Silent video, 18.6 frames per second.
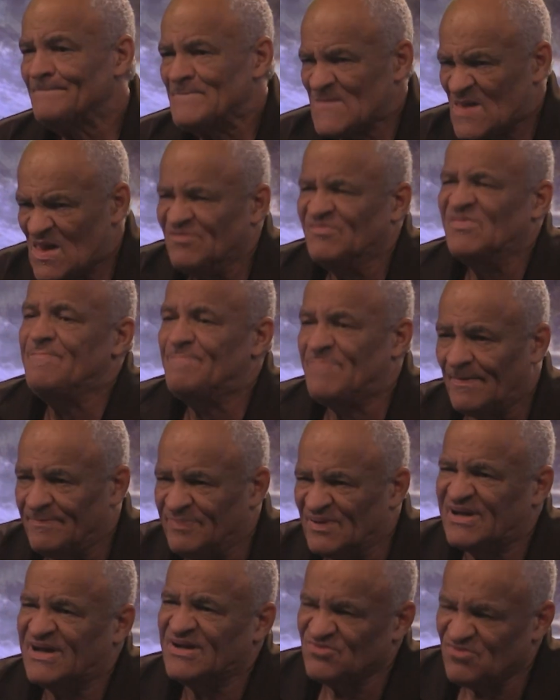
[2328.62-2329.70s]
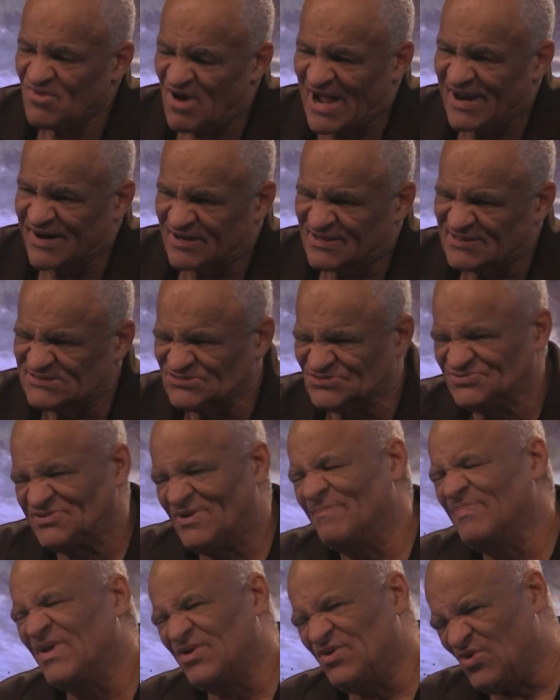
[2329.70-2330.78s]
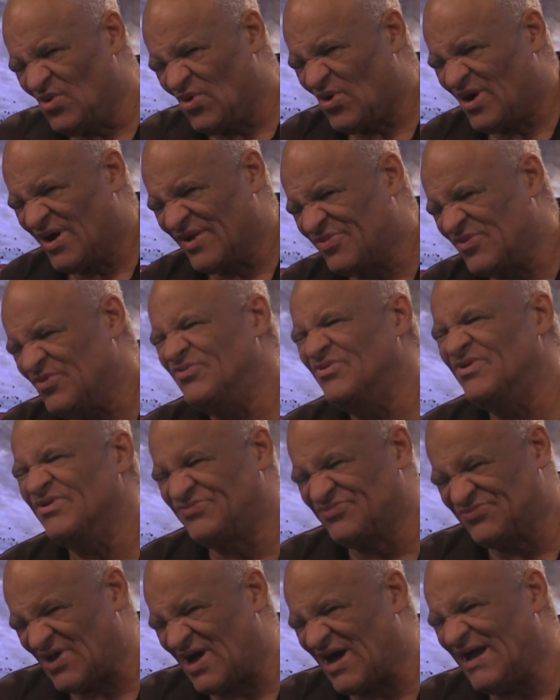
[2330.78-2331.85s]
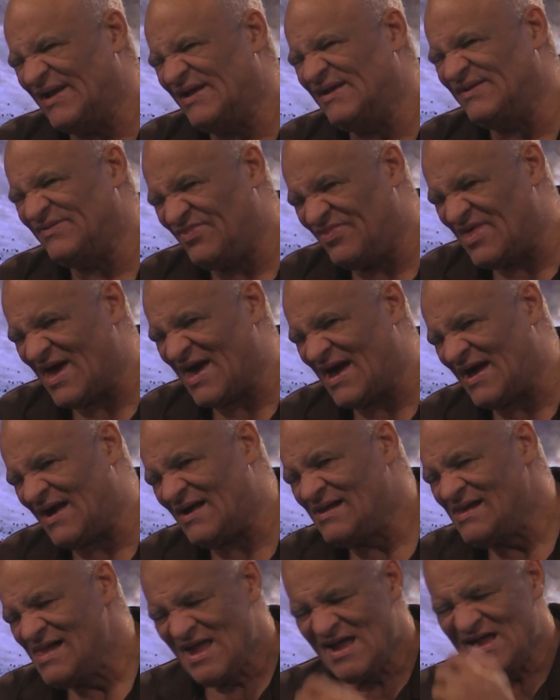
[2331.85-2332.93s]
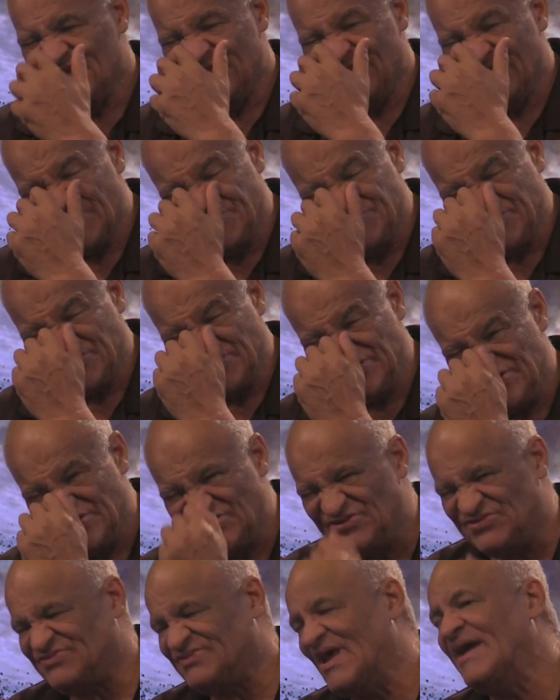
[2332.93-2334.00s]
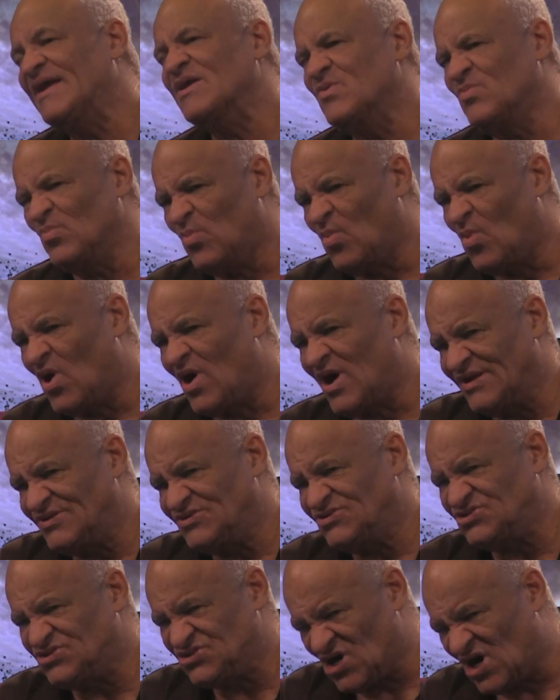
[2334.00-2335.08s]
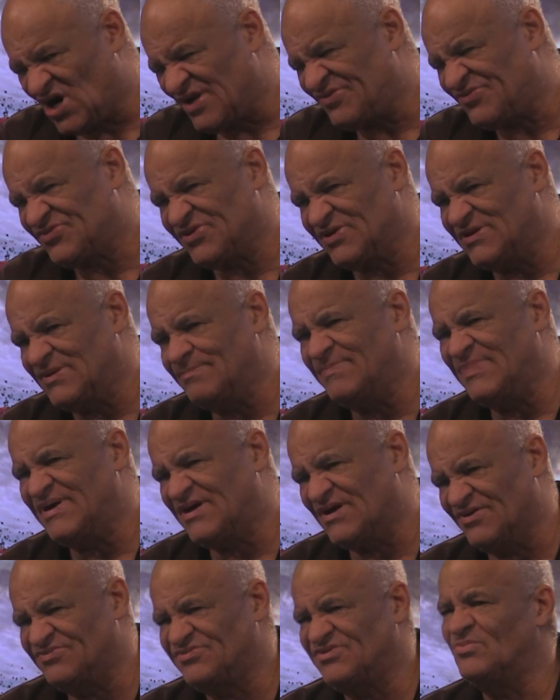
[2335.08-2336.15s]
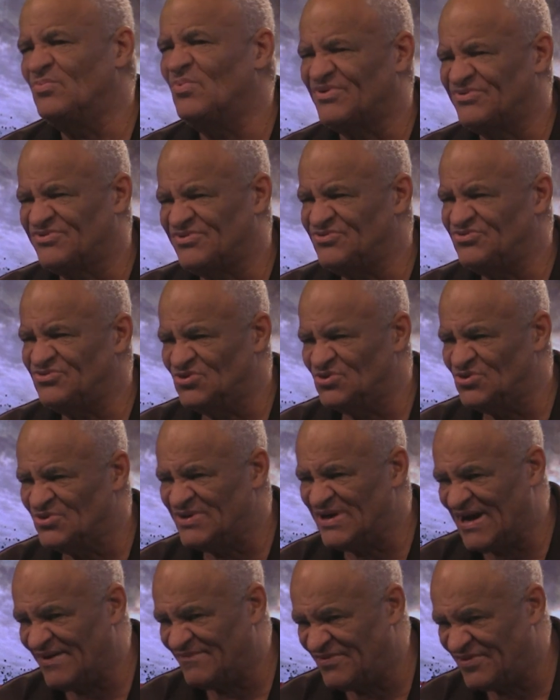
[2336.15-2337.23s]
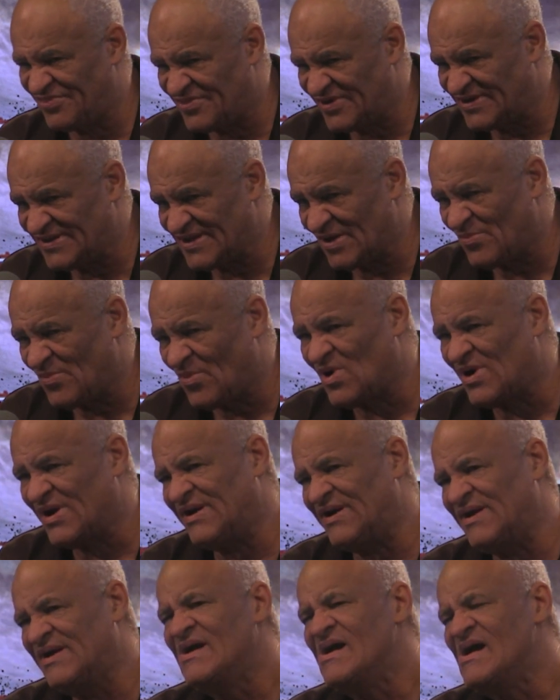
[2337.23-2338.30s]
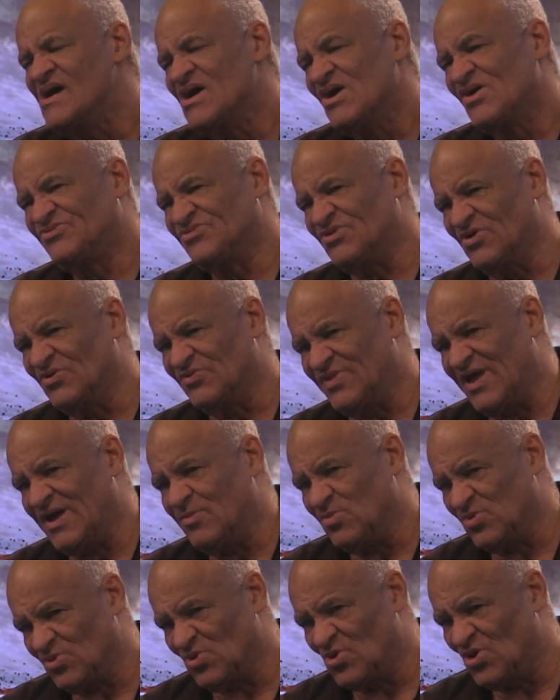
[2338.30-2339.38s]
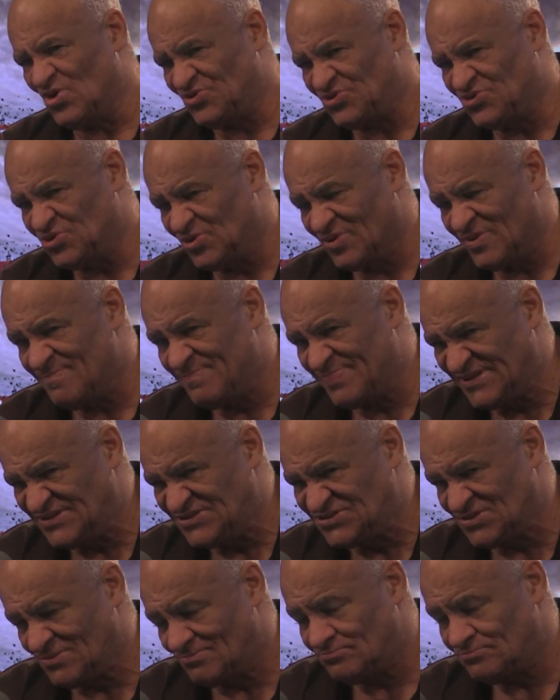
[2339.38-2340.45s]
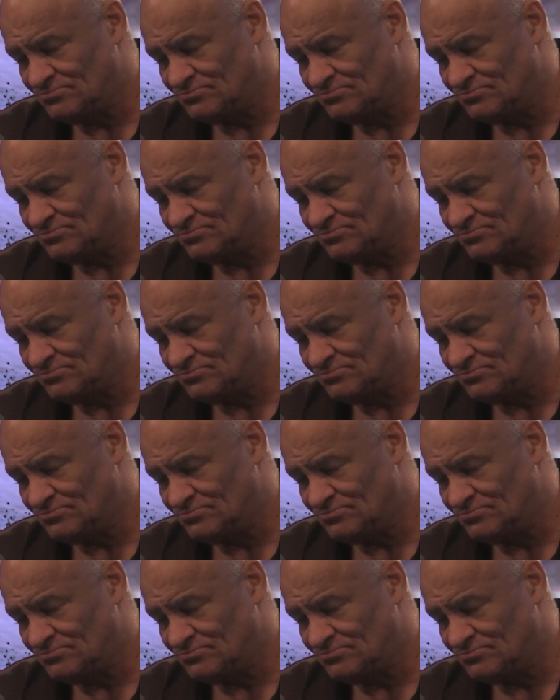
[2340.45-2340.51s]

Republican radicals from the North who decided that this is they didn't want Johnson because he wasn't doing everything they wanted, so they were going to impeach him.